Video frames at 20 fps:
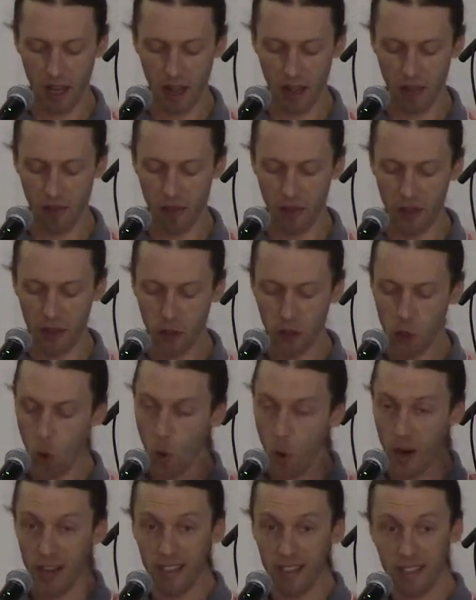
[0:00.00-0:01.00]
The
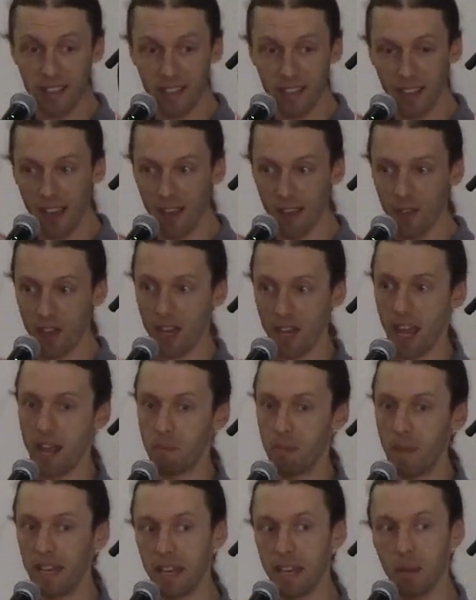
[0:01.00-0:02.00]
noise that
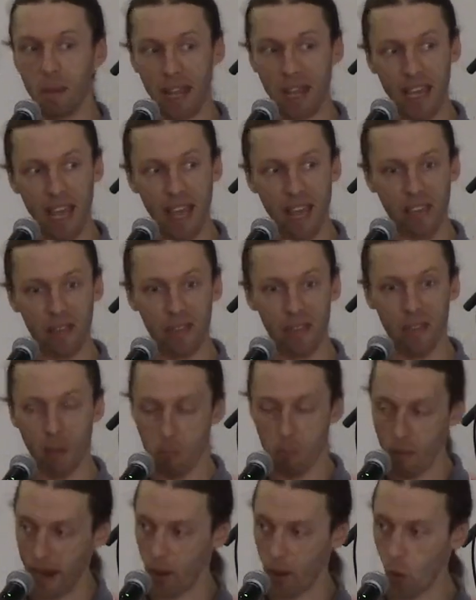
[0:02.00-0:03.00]
had been in my head
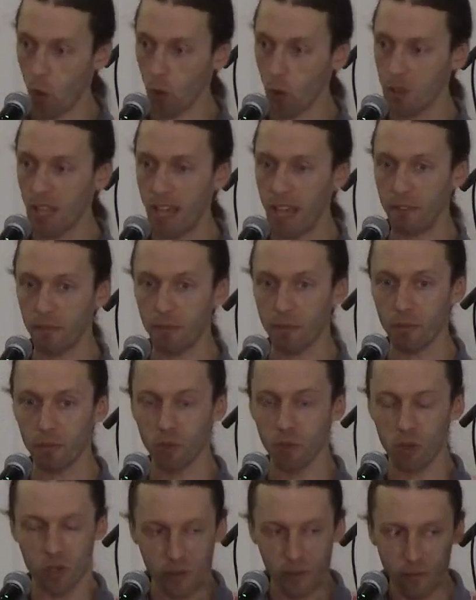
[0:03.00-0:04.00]
my whole life
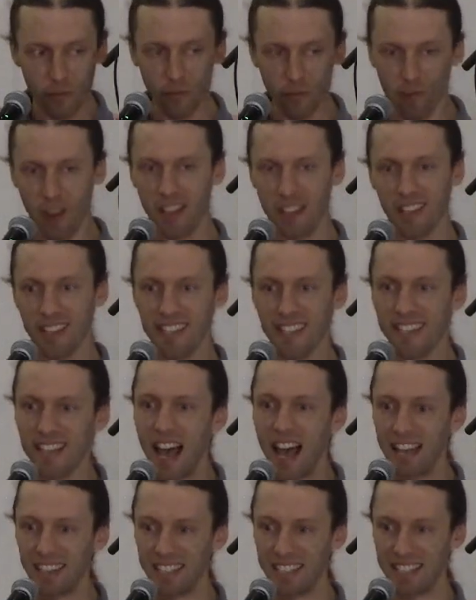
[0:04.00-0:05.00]
just fell
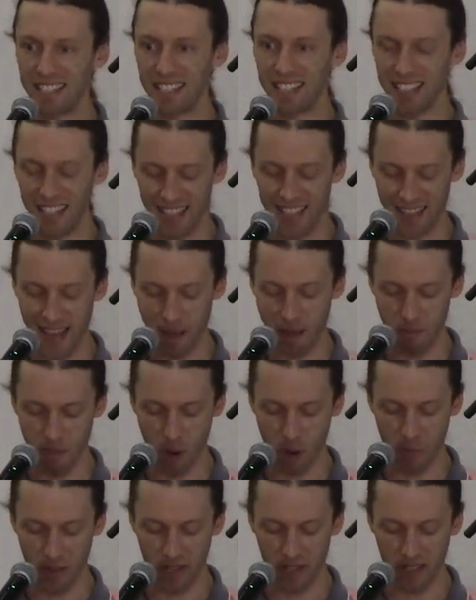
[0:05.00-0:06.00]
silent in that
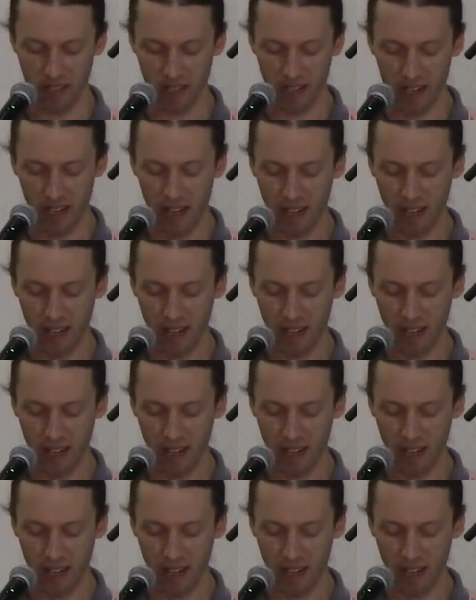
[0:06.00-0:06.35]
moment.